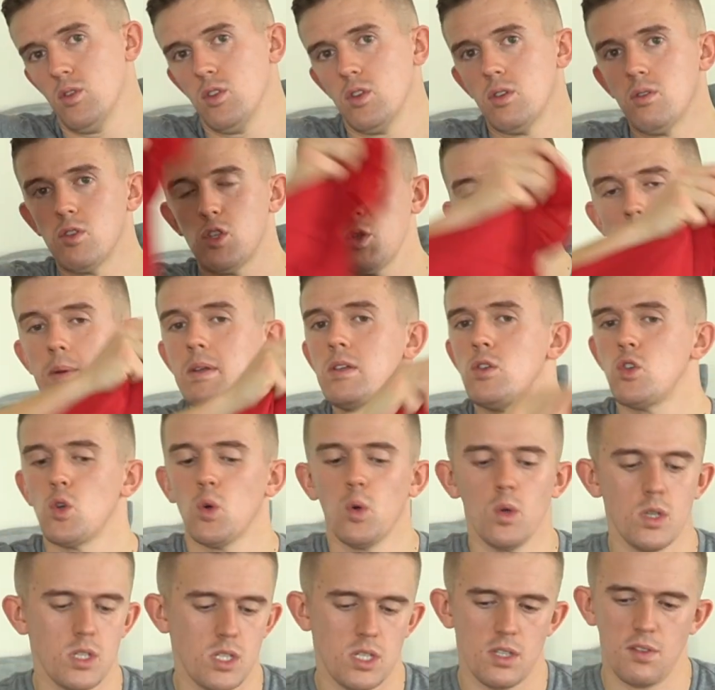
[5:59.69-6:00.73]
swimming
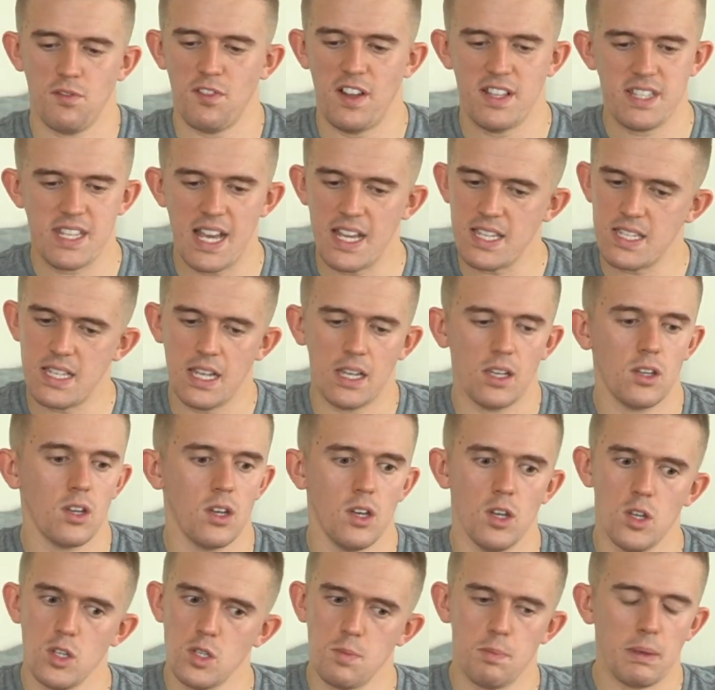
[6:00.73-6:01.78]
shorts, fantastic,
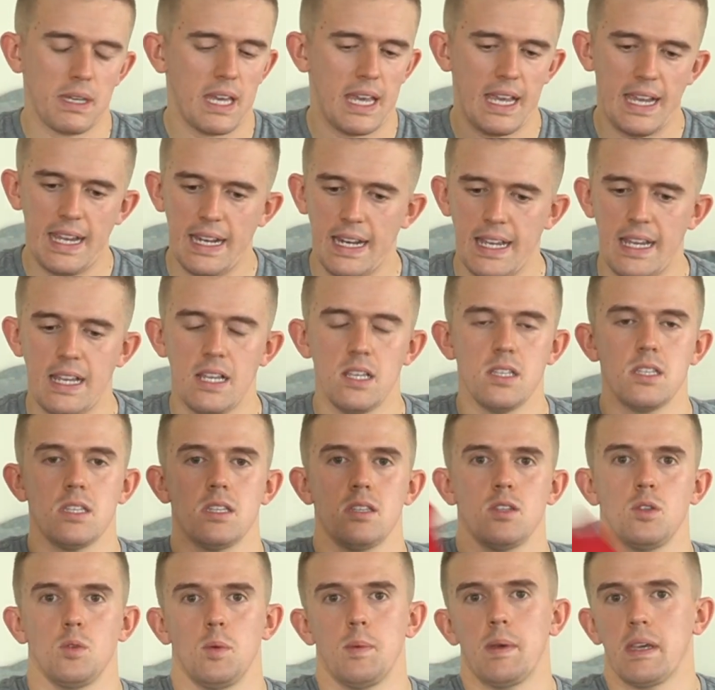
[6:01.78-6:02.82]
girls, bikinis,
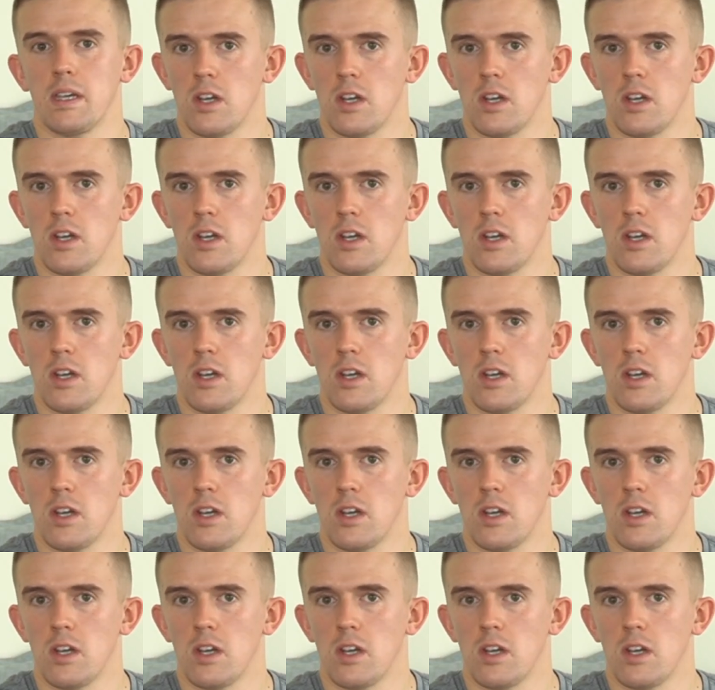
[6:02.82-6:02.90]
swimming